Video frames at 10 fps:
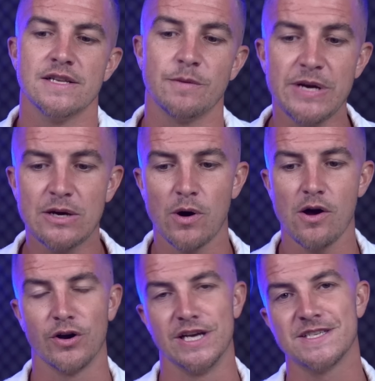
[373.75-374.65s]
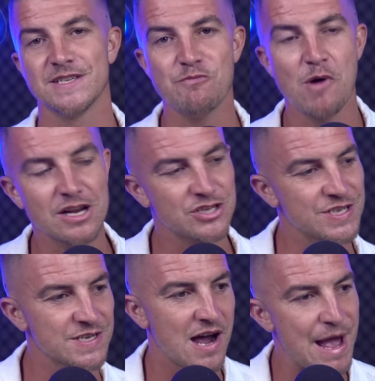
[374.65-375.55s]
To be quite honest, as
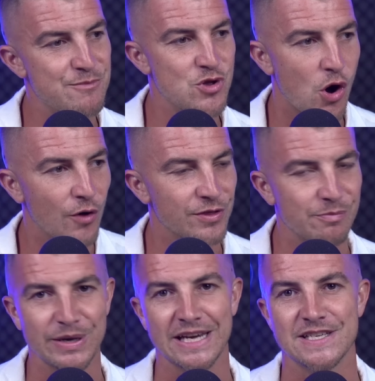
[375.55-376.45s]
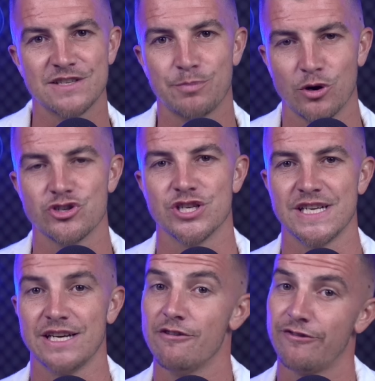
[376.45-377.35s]
much as I am not the biggest
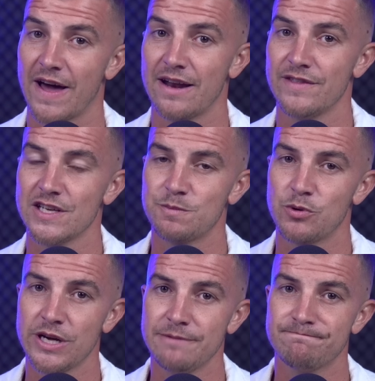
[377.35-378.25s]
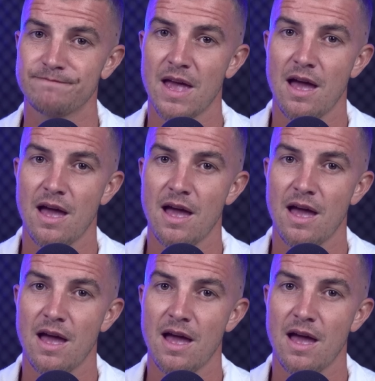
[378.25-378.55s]
Pochettino fan at this point,